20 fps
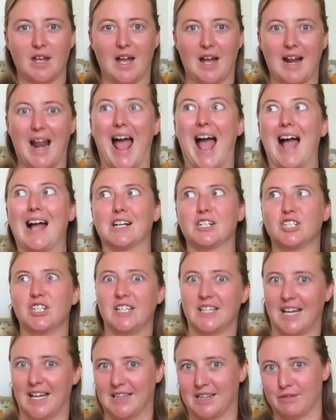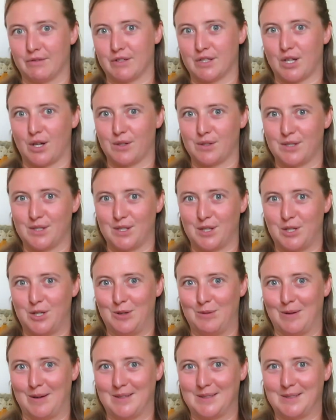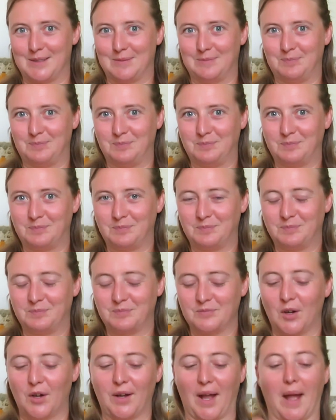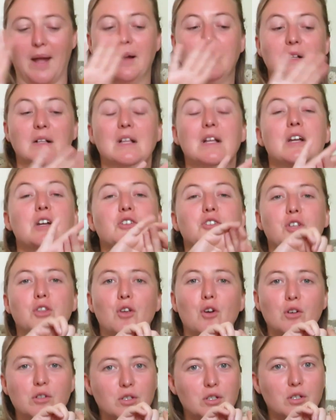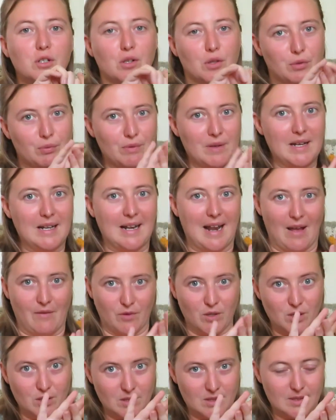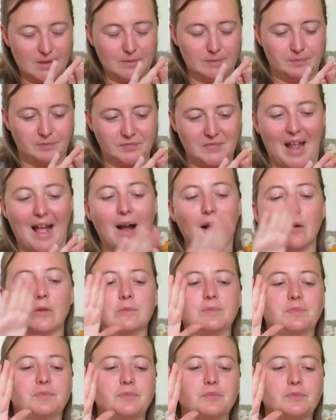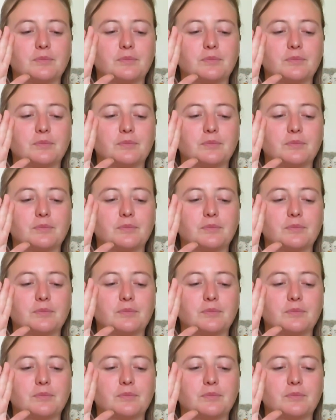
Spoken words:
and actually get the results that you want. Okay, so those are your 3 levels. Now,